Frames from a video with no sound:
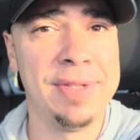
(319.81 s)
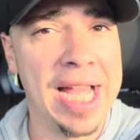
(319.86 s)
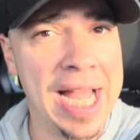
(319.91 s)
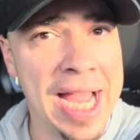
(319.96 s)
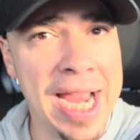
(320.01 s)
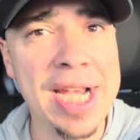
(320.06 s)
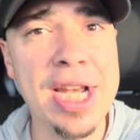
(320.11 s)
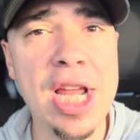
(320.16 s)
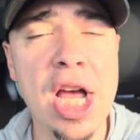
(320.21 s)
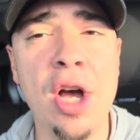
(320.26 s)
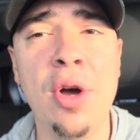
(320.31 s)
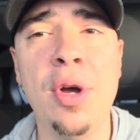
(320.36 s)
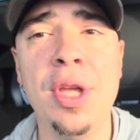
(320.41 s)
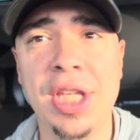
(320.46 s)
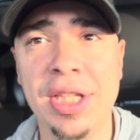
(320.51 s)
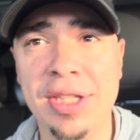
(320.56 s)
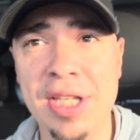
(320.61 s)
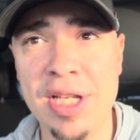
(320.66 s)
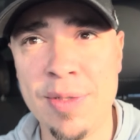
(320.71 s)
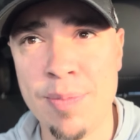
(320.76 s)
I know
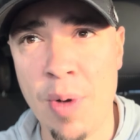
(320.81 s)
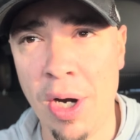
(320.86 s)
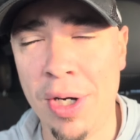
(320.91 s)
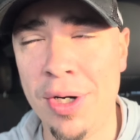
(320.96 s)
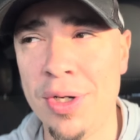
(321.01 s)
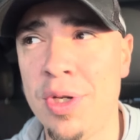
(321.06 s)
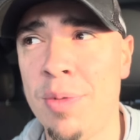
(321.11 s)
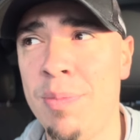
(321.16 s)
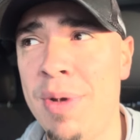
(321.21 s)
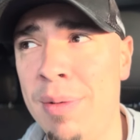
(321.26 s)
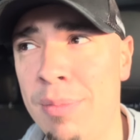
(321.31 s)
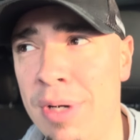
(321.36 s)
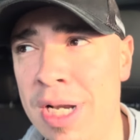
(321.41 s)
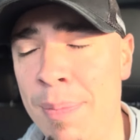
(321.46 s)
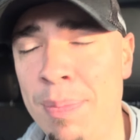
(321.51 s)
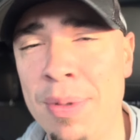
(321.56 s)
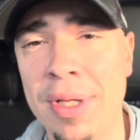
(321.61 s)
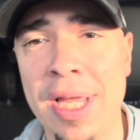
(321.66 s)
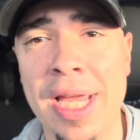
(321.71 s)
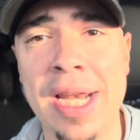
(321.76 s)
that these markets are being
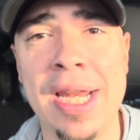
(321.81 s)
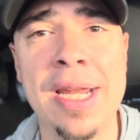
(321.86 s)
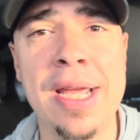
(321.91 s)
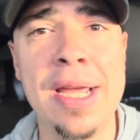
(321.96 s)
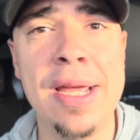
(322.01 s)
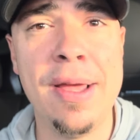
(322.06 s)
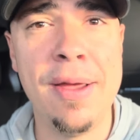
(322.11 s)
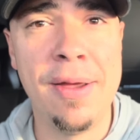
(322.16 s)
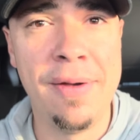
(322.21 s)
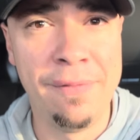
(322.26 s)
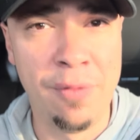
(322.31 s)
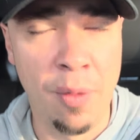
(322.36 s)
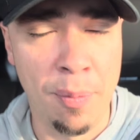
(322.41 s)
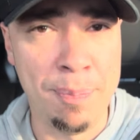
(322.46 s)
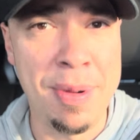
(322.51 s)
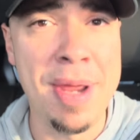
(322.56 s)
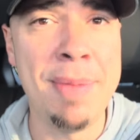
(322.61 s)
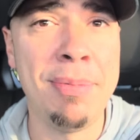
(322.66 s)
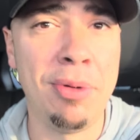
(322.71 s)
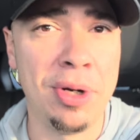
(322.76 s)
manipulated for
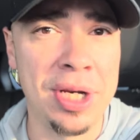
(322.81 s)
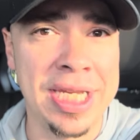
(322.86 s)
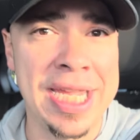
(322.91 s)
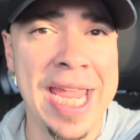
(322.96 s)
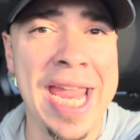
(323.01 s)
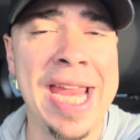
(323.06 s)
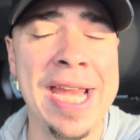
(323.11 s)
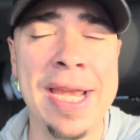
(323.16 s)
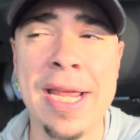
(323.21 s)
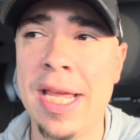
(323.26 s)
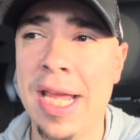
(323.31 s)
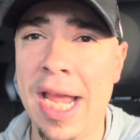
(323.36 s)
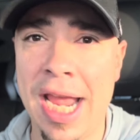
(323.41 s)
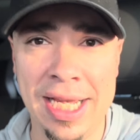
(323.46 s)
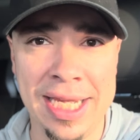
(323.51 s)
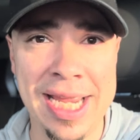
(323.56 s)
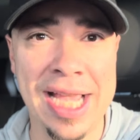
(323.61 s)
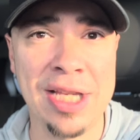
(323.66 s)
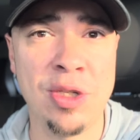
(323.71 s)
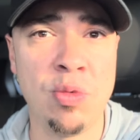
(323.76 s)
people to gain.
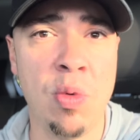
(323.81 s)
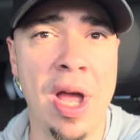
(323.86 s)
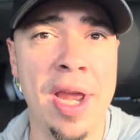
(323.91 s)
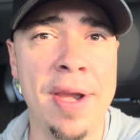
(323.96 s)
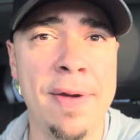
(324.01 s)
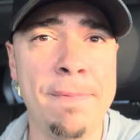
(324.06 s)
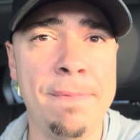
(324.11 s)
And guess what?